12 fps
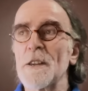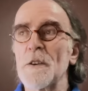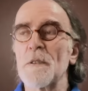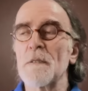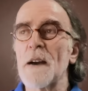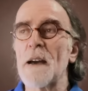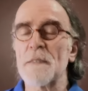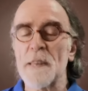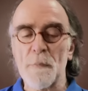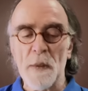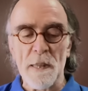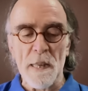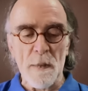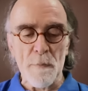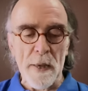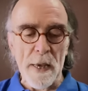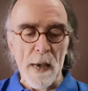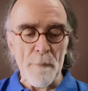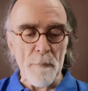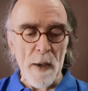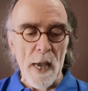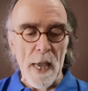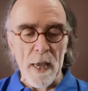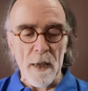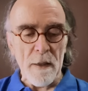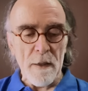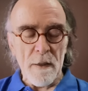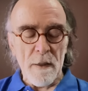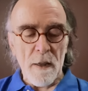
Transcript: know, somebody said to me, I'm buying